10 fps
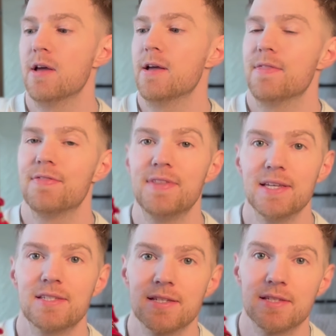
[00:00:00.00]

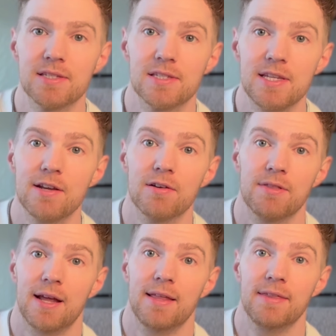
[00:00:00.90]
This is a sneaker that
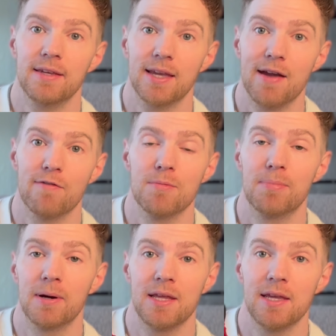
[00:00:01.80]
I think
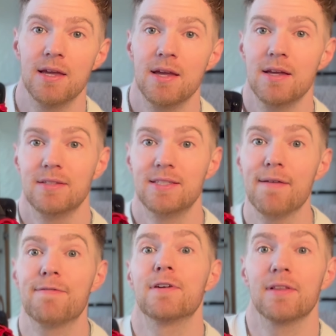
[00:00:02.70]
everybody
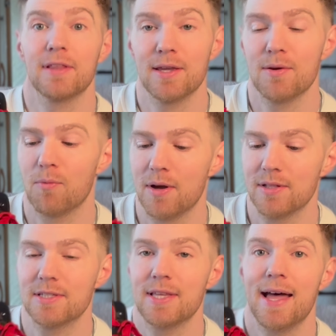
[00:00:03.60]
definitely wants
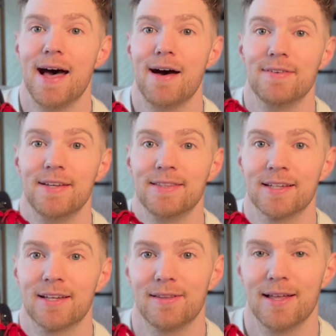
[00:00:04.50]
to have in the
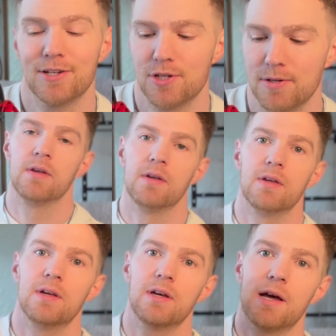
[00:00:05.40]
collection.
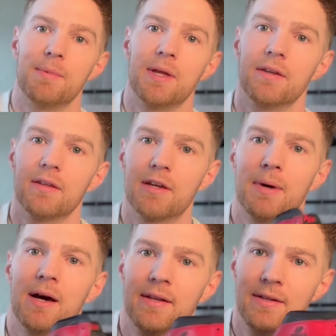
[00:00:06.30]
I mean, come
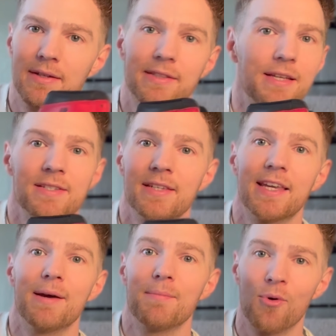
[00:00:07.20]
on, it doesn't
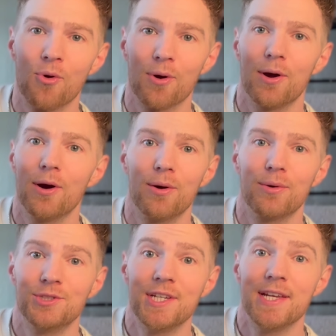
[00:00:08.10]
get more
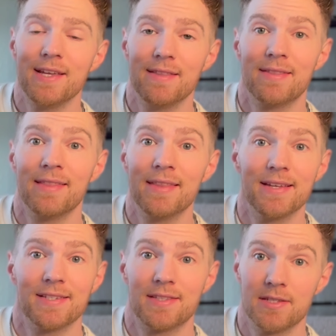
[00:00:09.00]
OG than
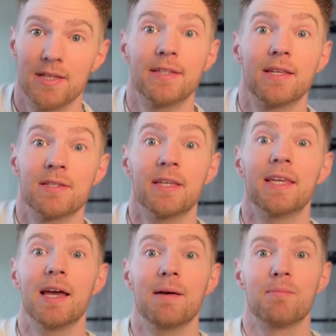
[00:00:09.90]
this, does it? It doesn't
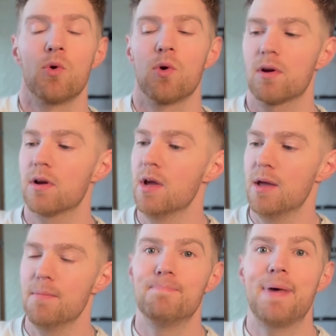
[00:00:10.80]
get more
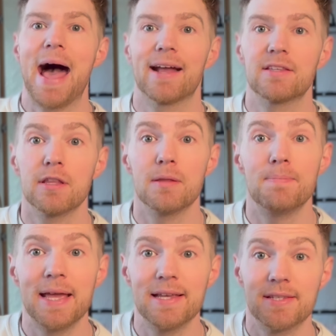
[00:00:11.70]
back to the
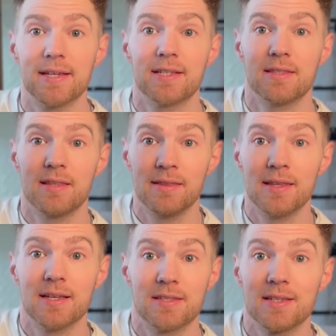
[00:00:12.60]
basics than
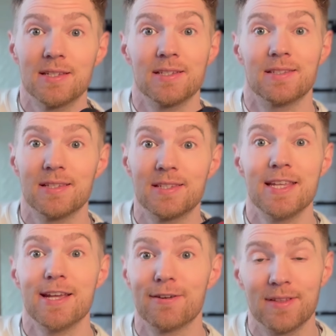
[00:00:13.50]
this. This is the
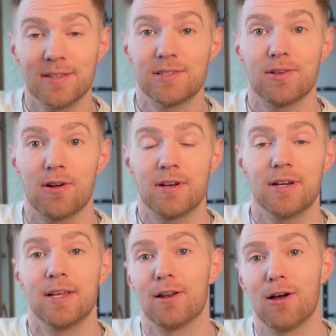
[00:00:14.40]
sneaker that started
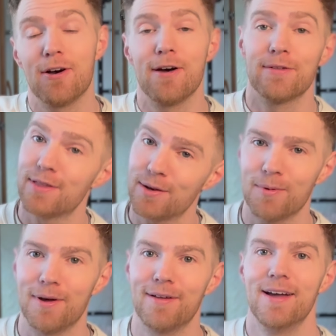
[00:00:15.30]
it all, other than,
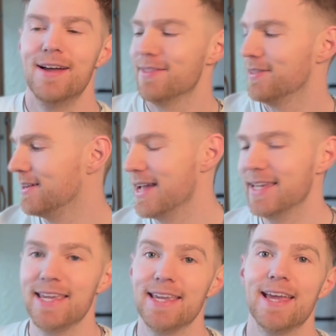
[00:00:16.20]
well, the
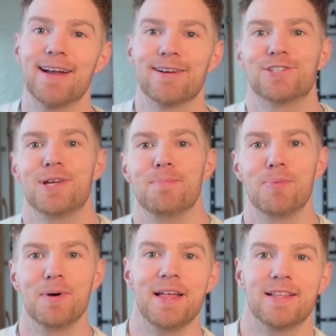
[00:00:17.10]
Nike Airship,
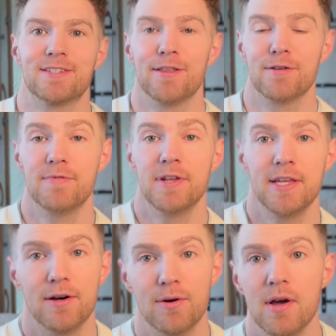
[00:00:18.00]
but that's another
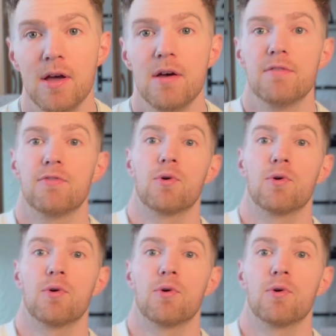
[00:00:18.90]
video for